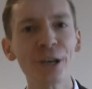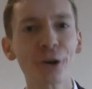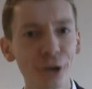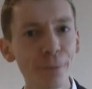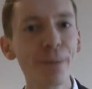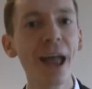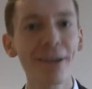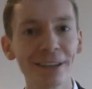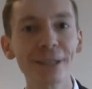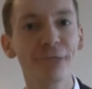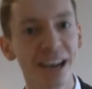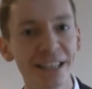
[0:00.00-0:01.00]
when you're comparing
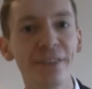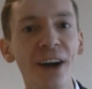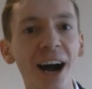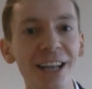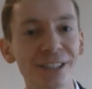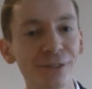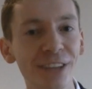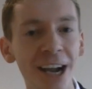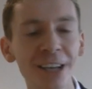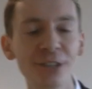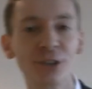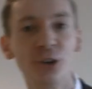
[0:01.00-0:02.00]
the relative heights of
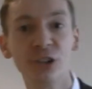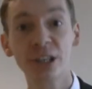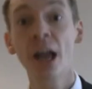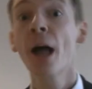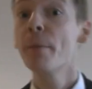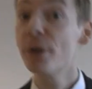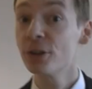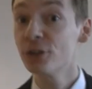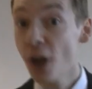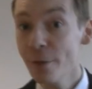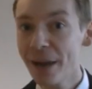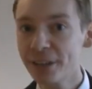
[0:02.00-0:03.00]
dinosaurs. But
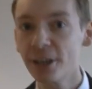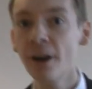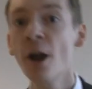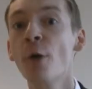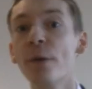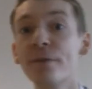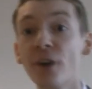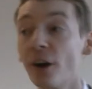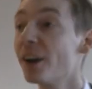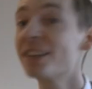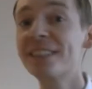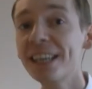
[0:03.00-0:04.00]
no matter, we've
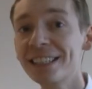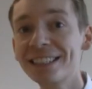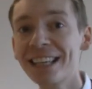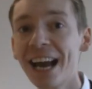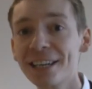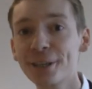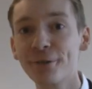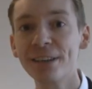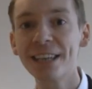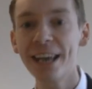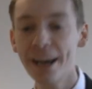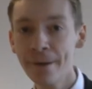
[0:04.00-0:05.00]
got six
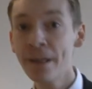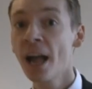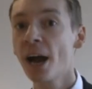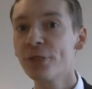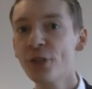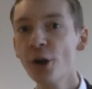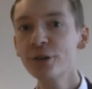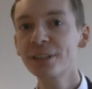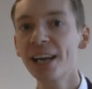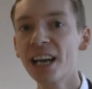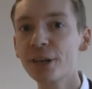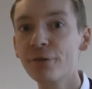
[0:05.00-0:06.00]
categories here, and those
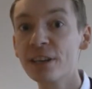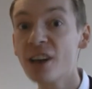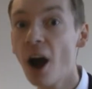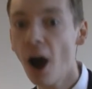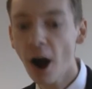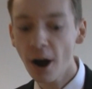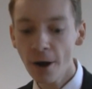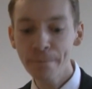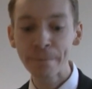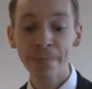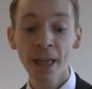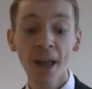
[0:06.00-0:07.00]
categories
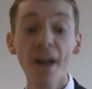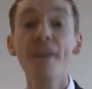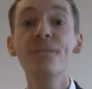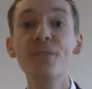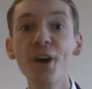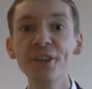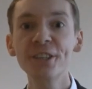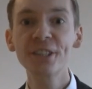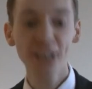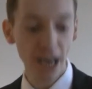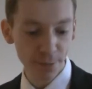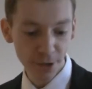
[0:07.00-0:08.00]
are first
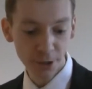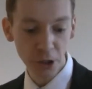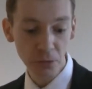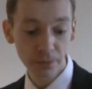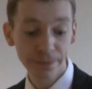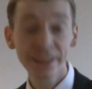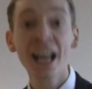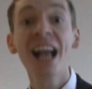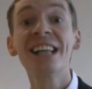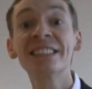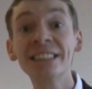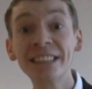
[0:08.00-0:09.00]
assignment,
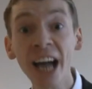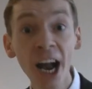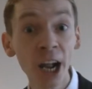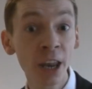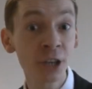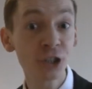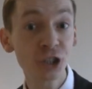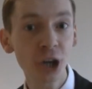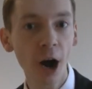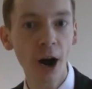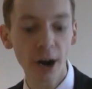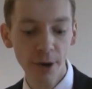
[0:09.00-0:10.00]
style and
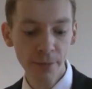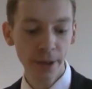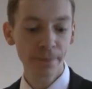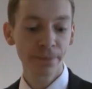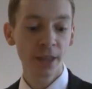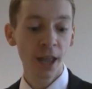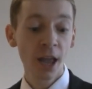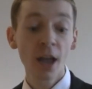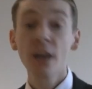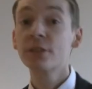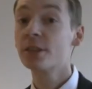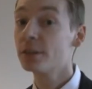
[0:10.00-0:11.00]
charm,
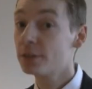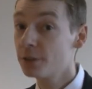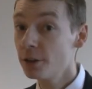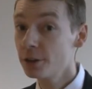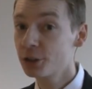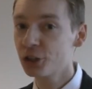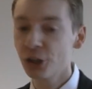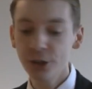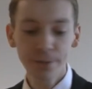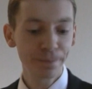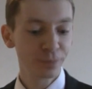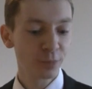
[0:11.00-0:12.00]
seduction,